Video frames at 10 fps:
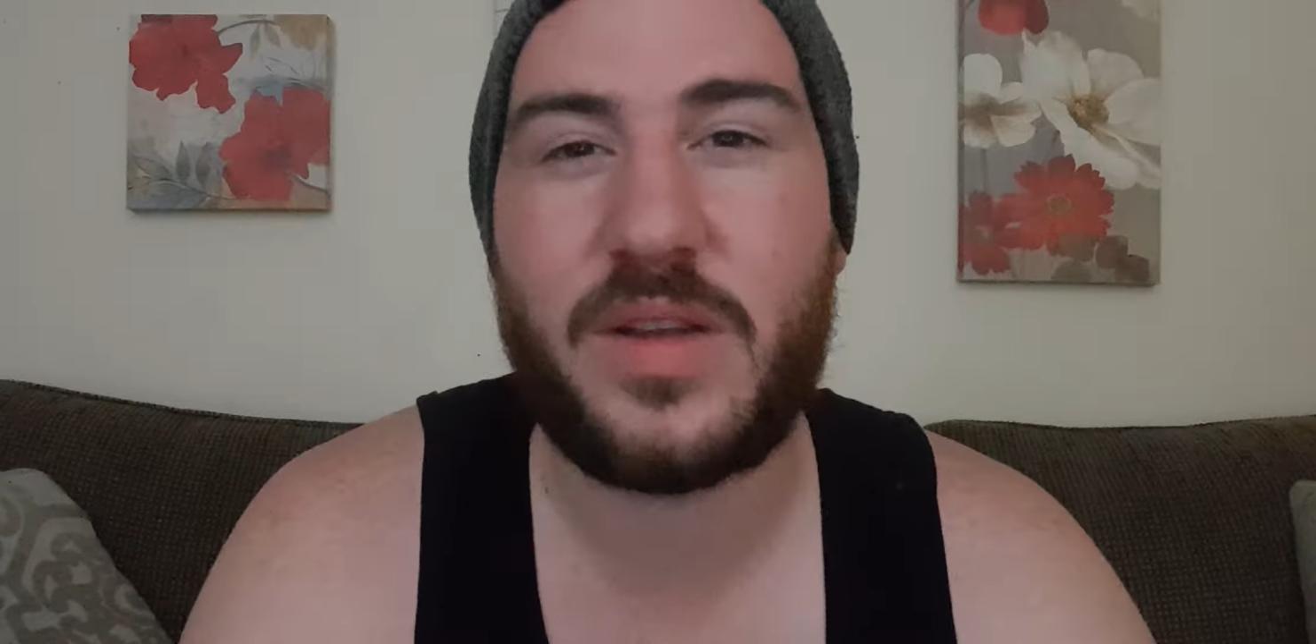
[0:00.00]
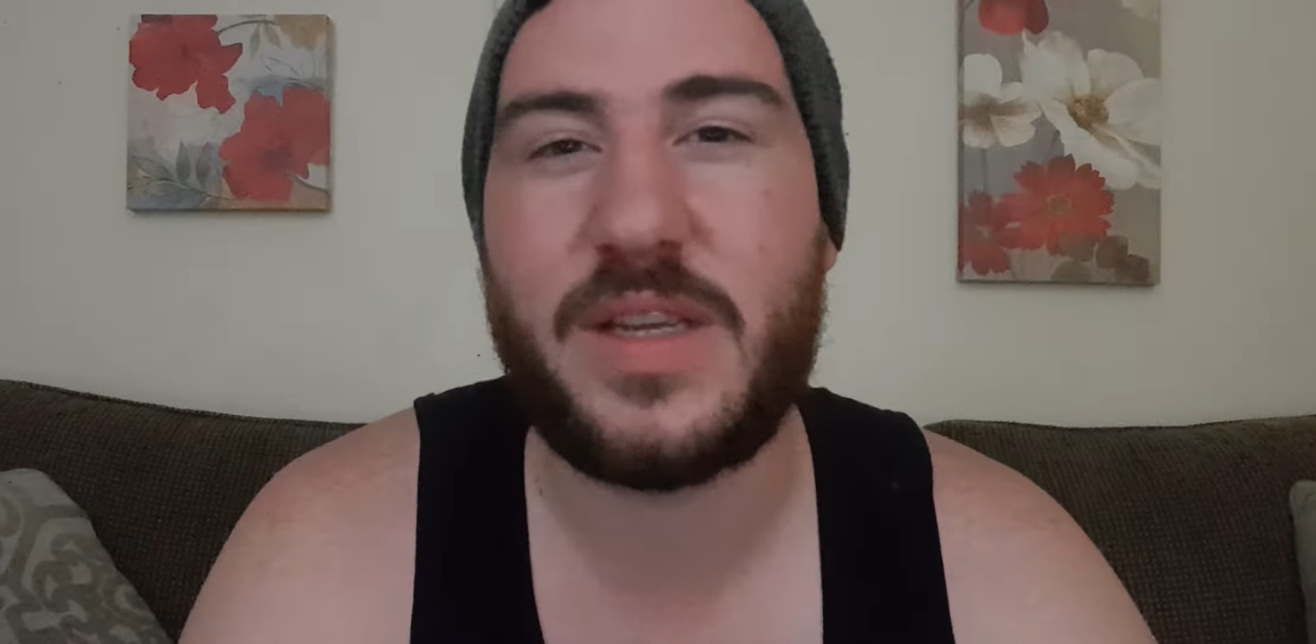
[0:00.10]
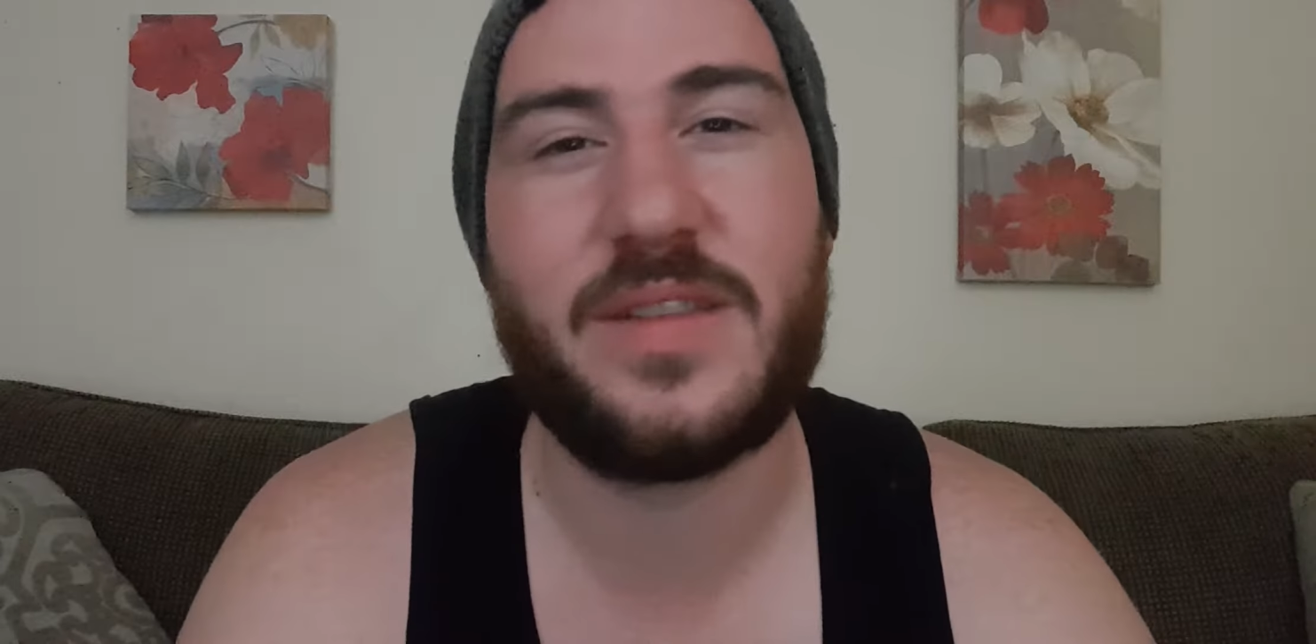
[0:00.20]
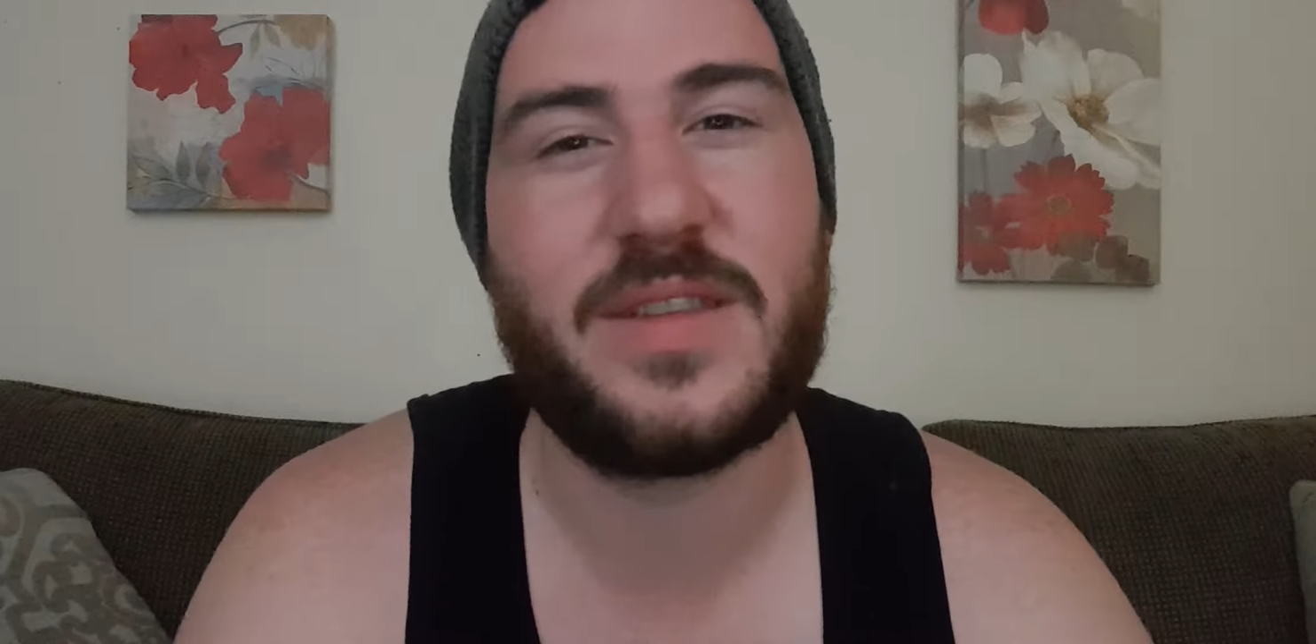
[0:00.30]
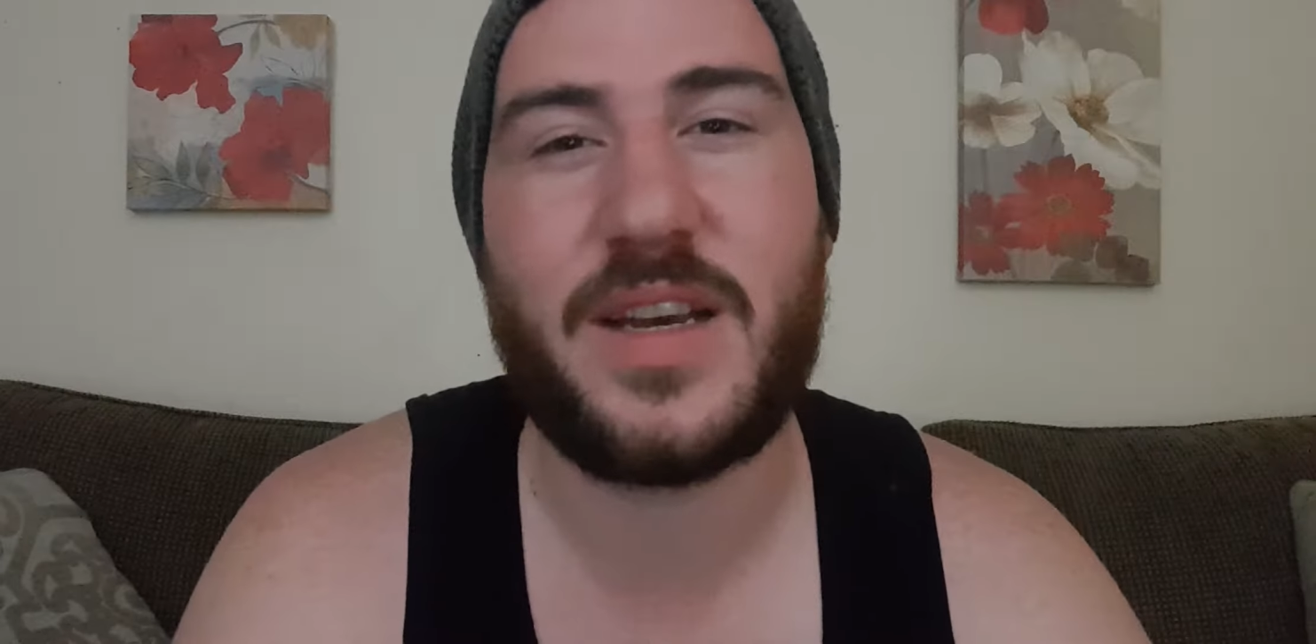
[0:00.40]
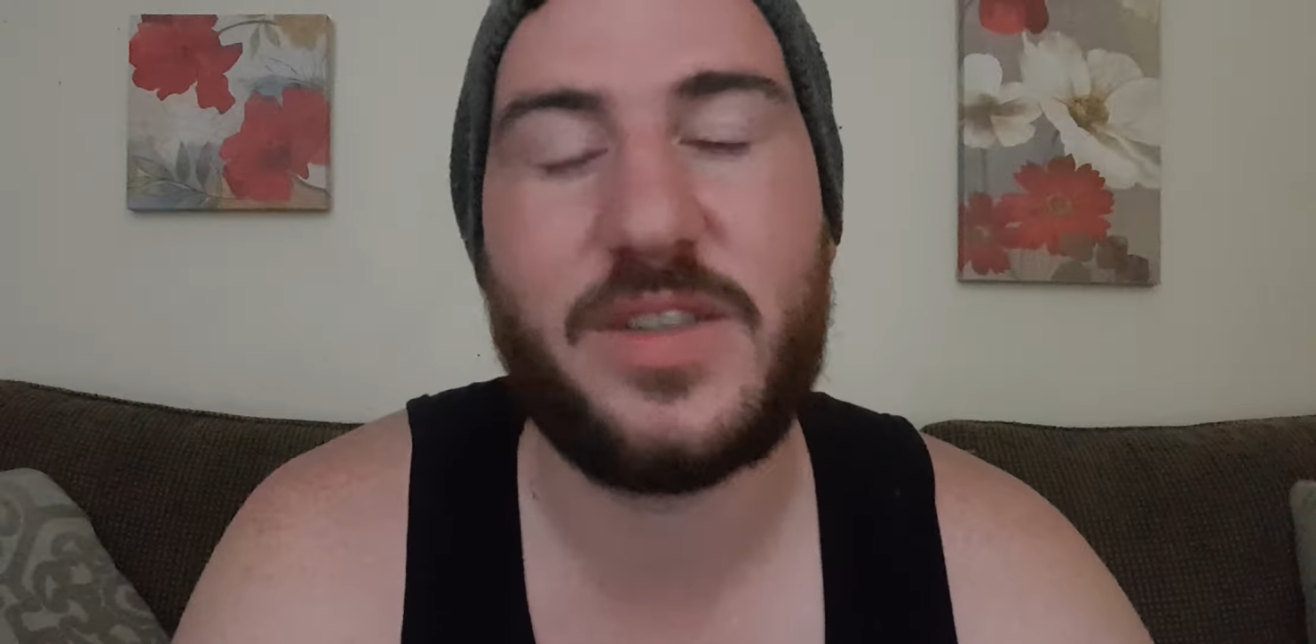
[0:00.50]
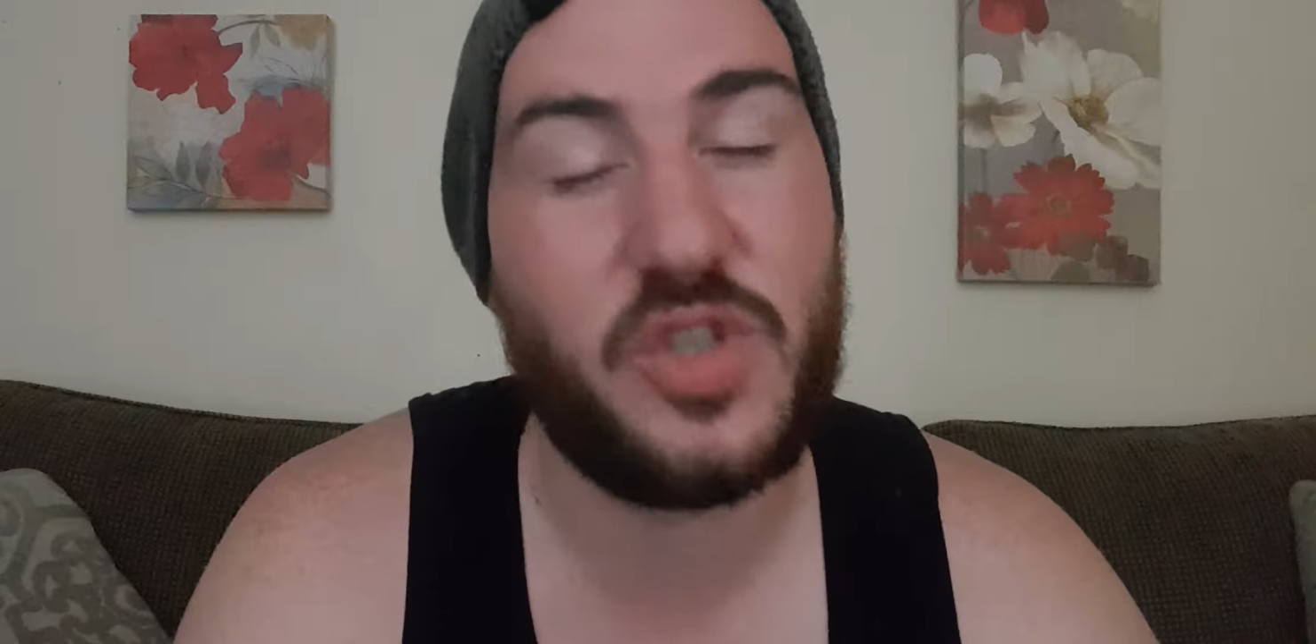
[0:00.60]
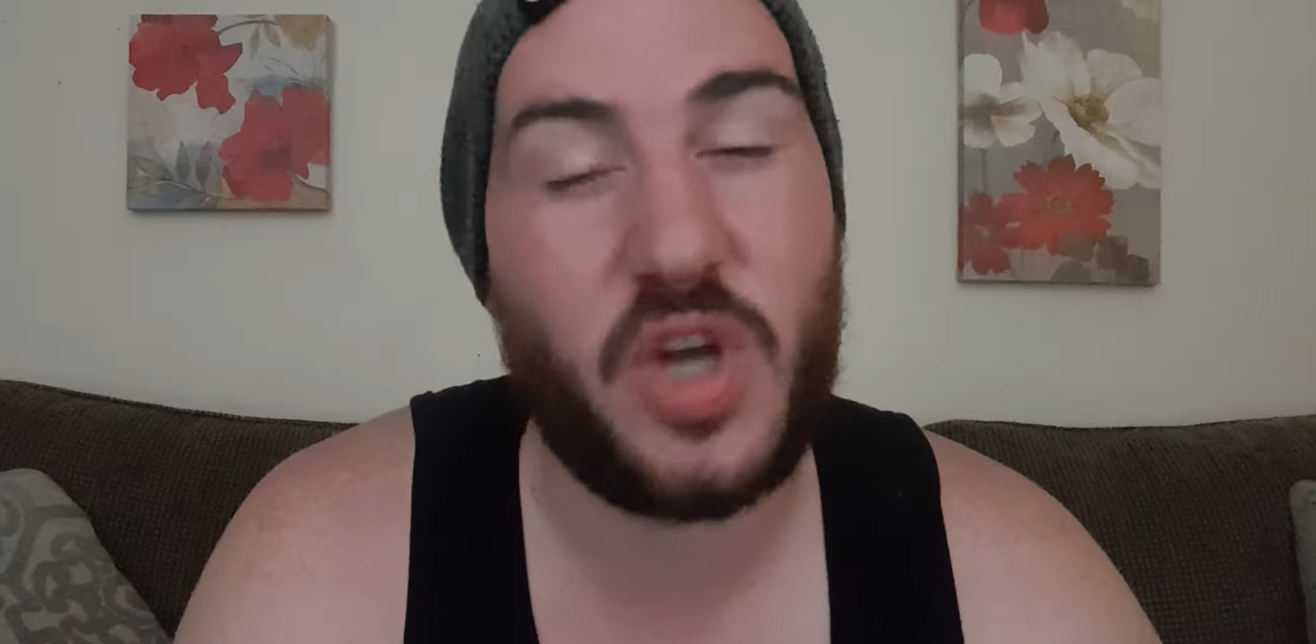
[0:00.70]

he does not